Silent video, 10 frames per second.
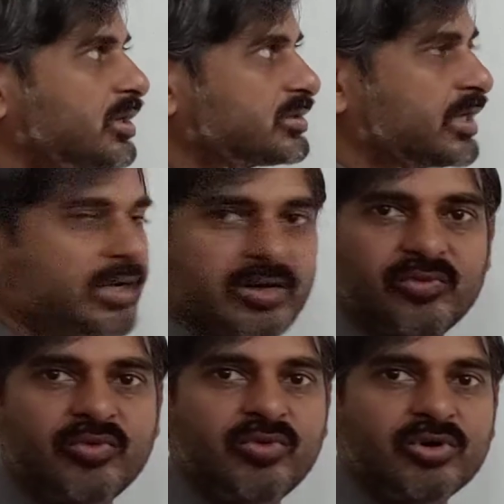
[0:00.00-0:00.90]
circuit
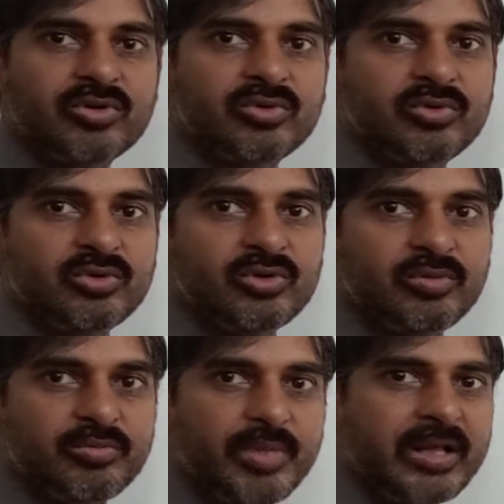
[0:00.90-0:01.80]
we want to
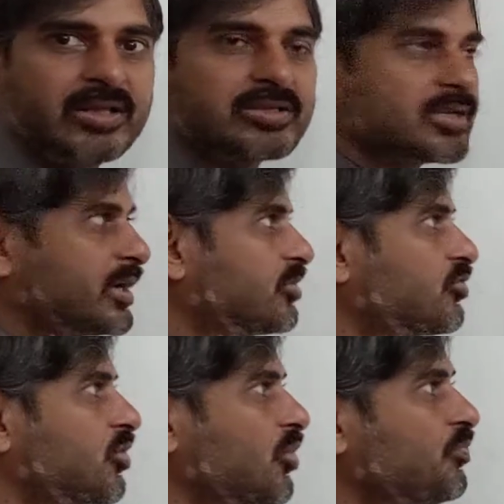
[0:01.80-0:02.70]
make this current
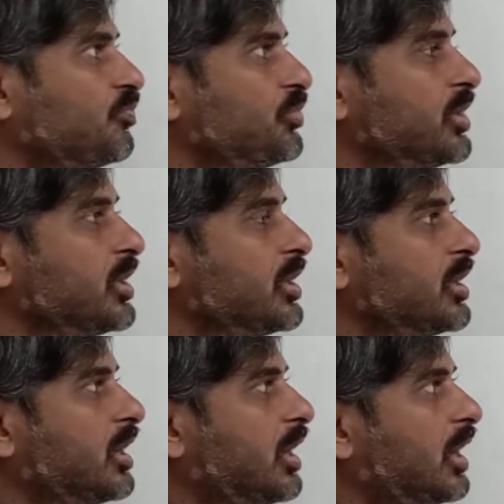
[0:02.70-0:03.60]
flow.
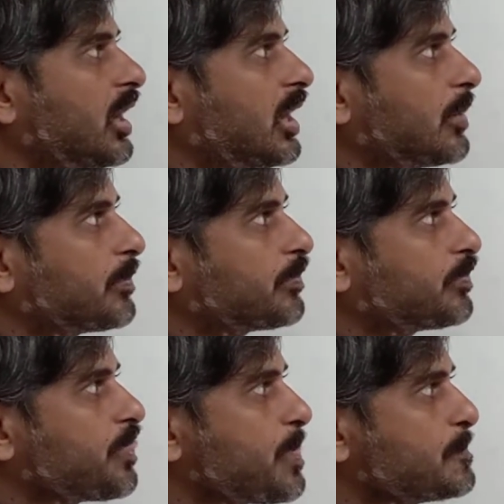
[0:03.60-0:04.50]
Uh,
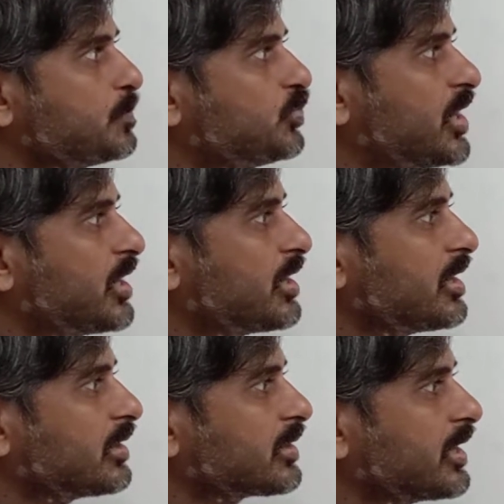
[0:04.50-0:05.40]
there
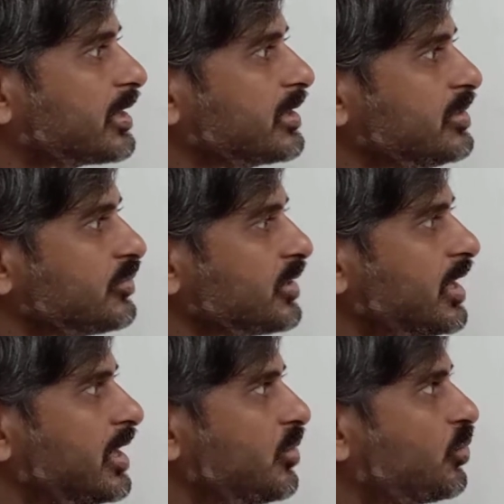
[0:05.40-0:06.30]
is
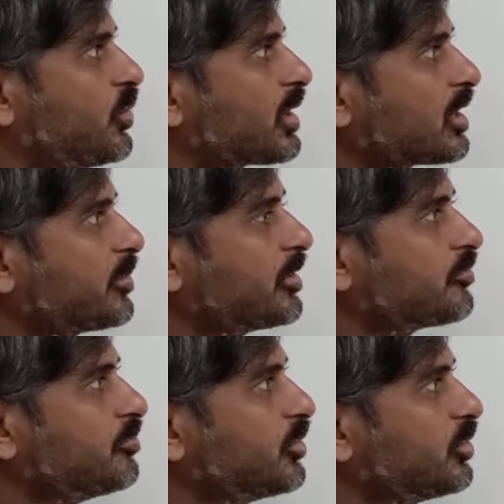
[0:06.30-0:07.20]
a couple
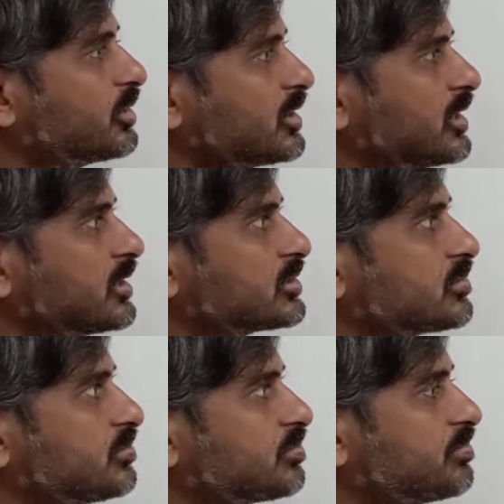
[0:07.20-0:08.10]
of more things.
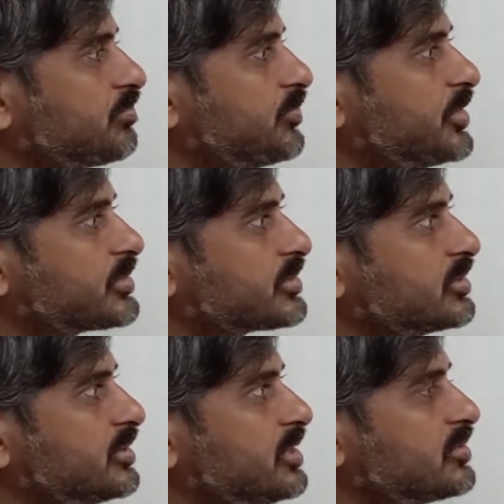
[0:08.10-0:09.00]
These
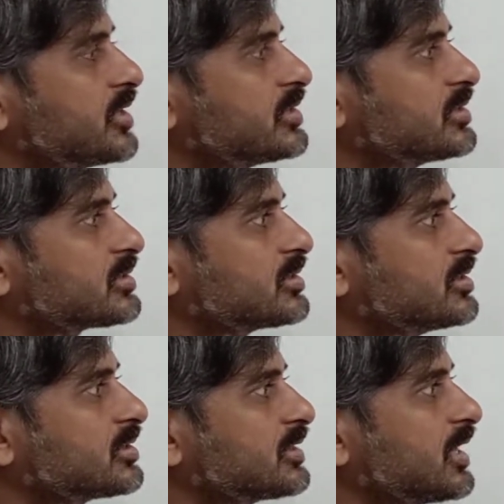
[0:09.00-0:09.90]

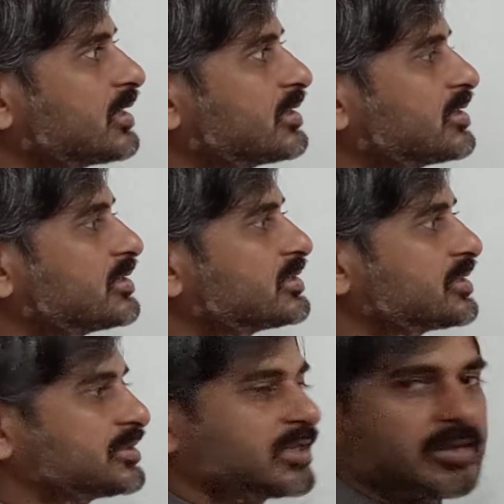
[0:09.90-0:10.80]
resistors and
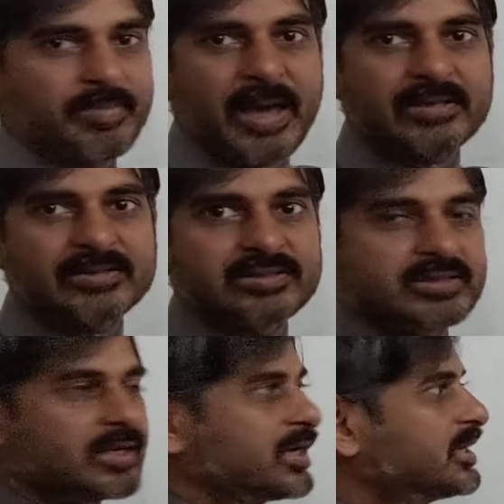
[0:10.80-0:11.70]
capacitor
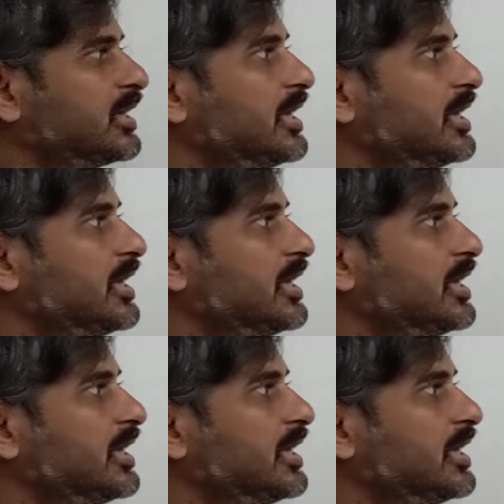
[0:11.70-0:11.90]
circuit,